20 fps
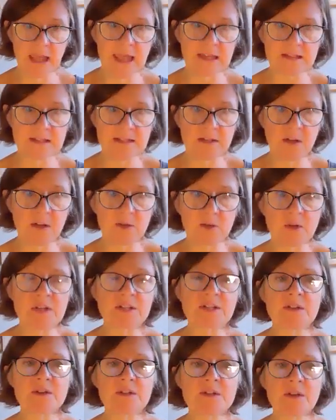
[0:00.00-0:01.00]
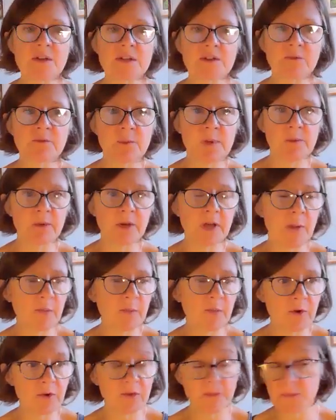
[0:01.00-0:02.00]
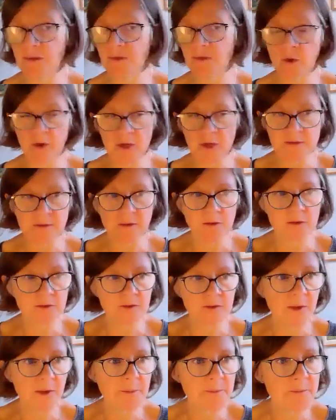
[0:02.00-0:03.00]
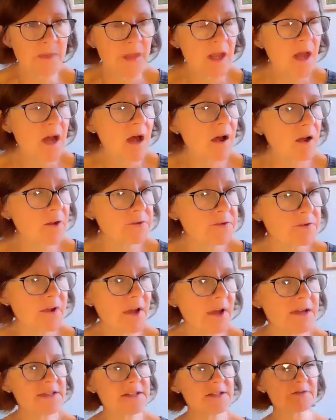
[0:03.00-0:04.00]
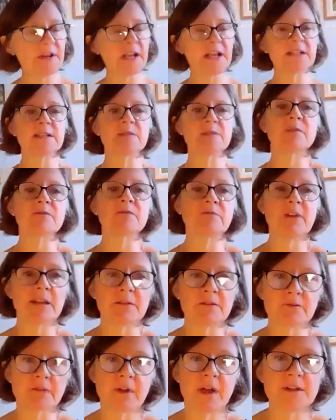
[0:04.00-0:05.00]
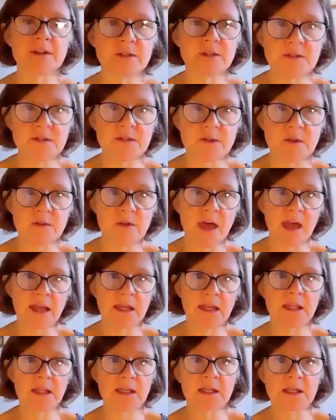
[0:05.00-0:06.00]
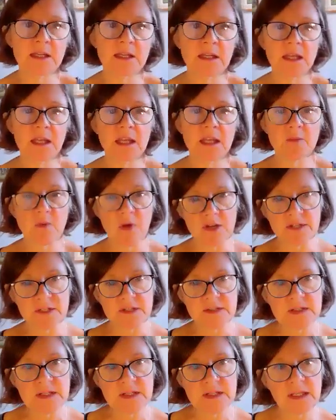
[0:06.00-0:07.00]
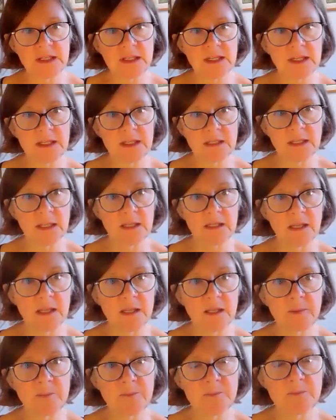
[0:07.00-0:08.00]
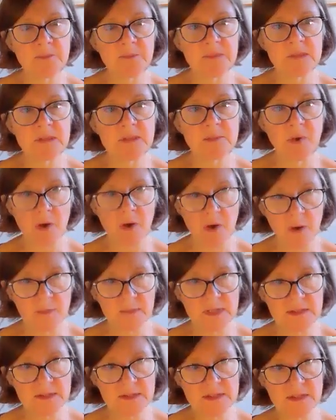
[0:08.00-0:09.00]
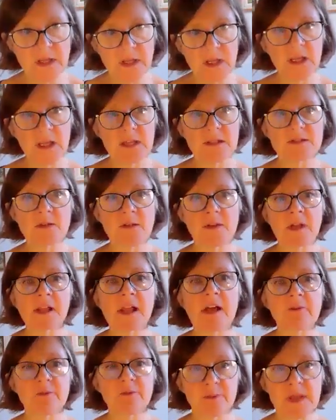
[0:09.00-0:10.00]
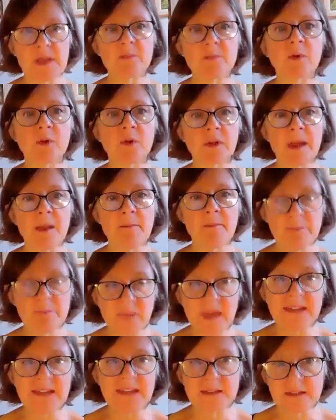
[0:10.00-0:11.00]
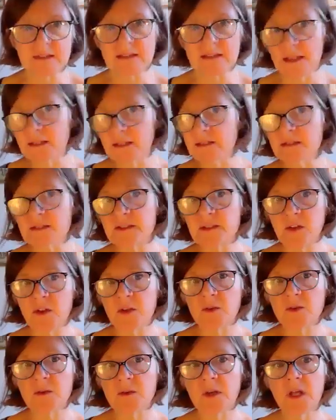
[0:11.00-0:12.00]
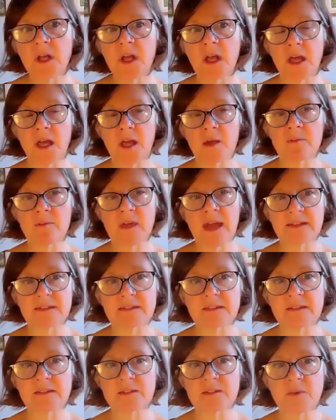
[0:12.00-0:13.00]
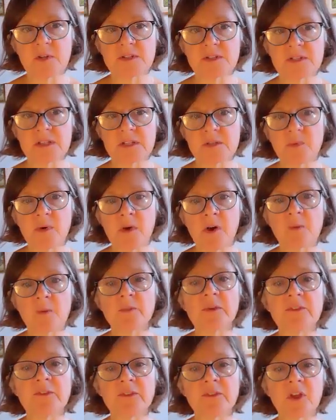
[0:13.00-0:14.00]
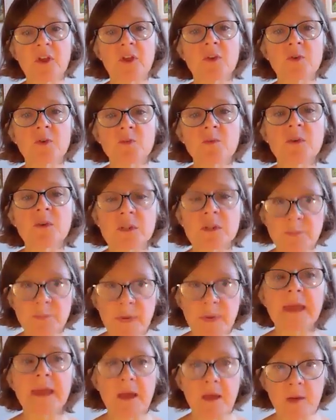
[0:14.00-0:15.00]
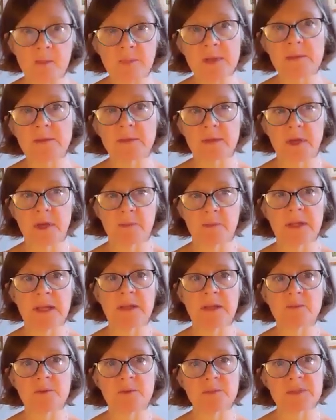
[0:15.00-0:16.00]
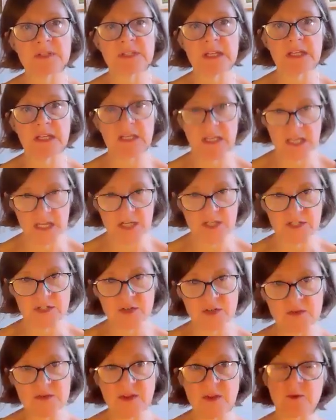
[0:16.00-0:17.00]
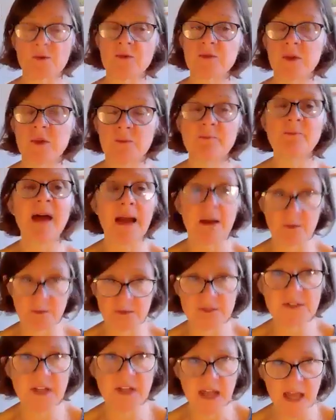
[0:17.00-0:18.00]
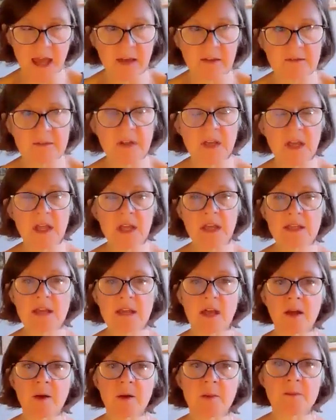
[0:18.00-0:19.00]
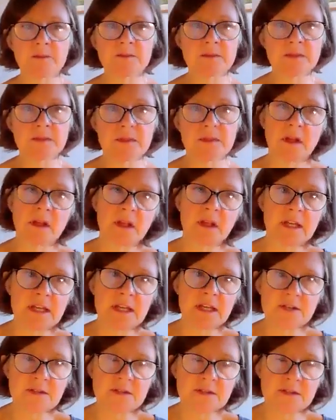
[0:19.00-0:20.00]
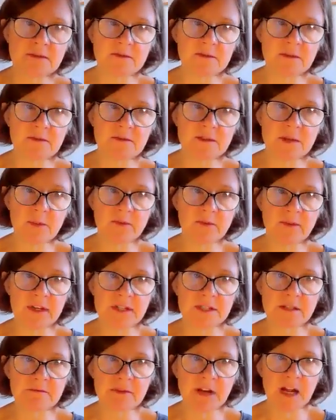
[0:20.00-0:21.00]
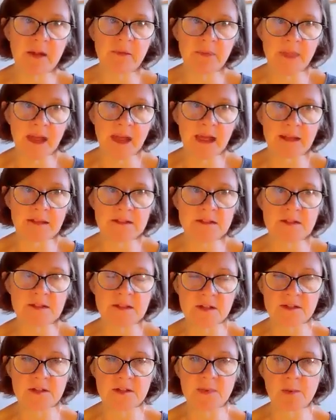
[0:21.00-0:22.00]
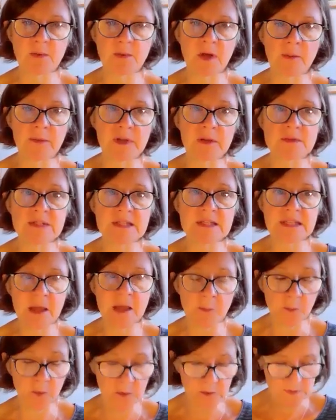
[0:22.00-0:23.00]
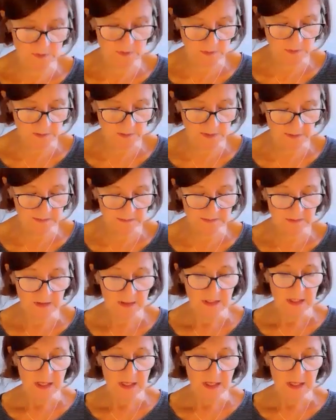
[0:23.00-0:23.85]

external issues. So I don't know if people are coming across them. It's not arthritis related, but Red Thread, who do that in emergency in departments. So they'll have people embedded into accident and emergency departments who will pick up people coming in with particular issues. They're bound to have issues of deprivation around that, such as people coming in with stab wounds and things,